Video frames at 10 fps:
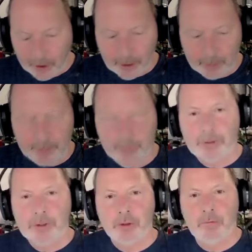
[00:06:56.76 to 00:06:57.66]
my
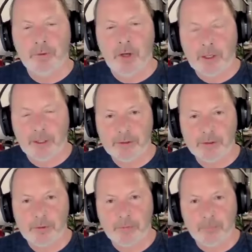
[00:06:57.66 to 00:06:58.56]
friend Joan Vernakis,
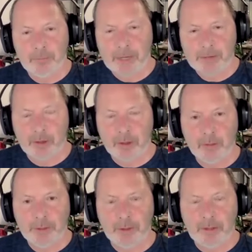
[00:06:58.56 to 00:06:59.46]
who from NASA
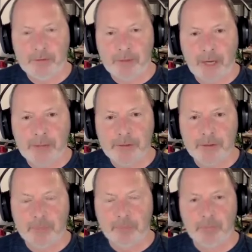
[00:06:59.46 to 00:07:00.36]
ran the life sciences
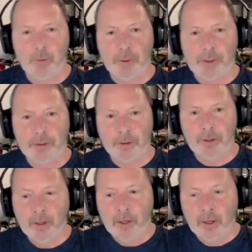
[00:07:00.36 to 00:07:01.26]
there for 40 years,
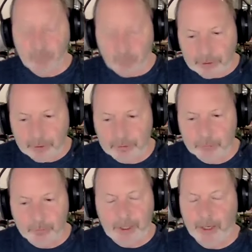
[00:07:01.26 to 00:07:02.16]

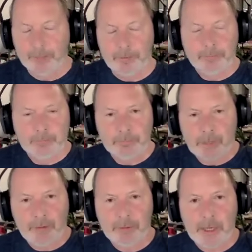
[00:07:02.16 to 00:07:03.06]
rehabbed
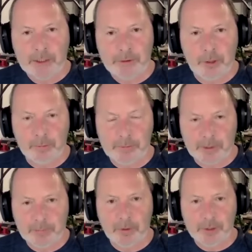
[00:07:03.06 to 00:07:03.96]
every astronaut that was
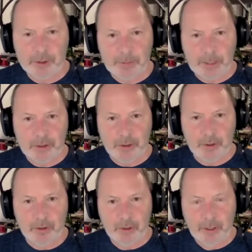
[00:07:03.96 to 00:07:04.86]
ever on the space shuttle.